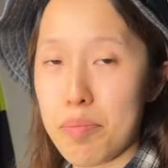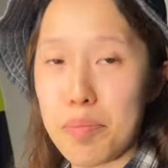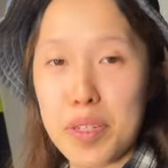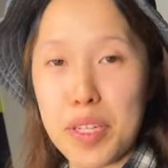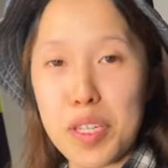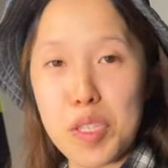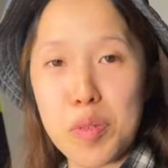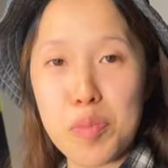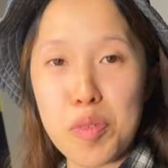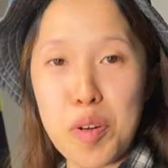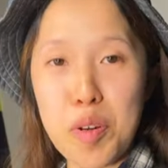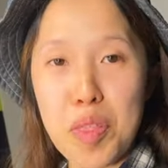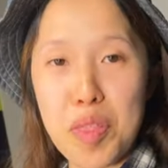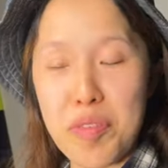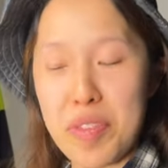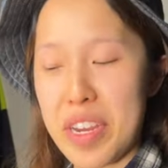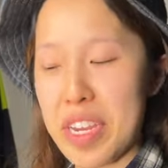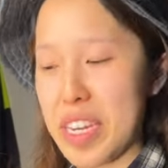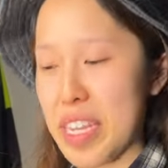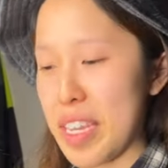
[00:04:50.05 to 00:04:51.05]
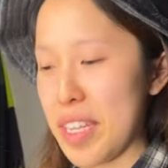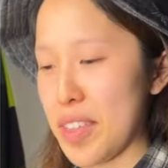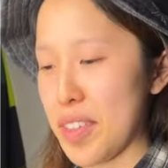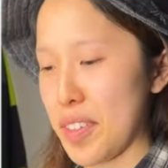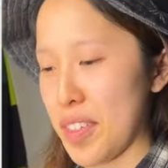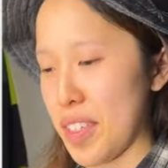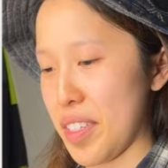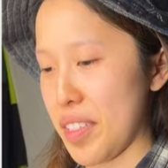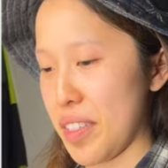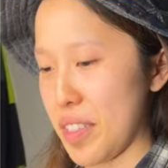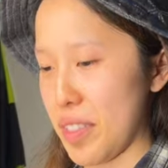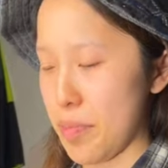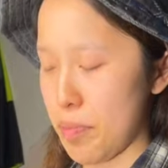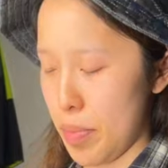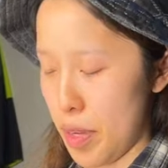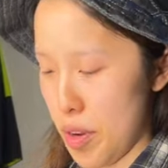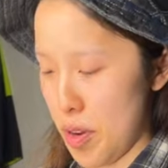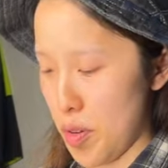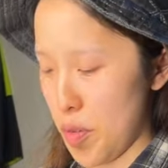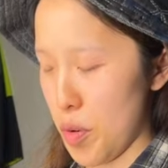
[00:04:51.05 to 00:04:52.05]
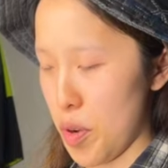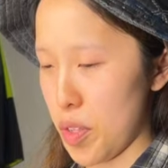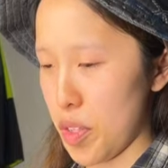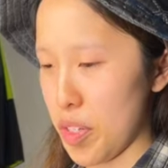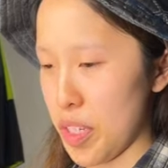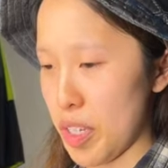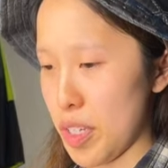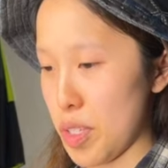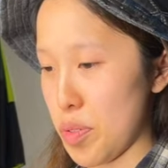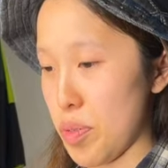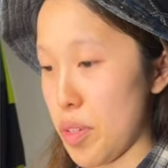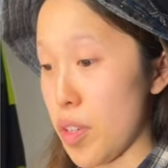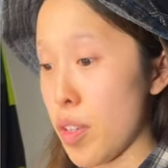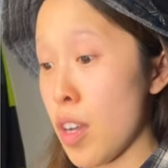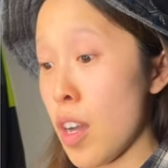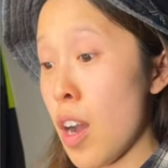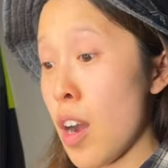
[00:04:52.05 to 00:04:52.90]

but it's more 3D looking and a better quality as well.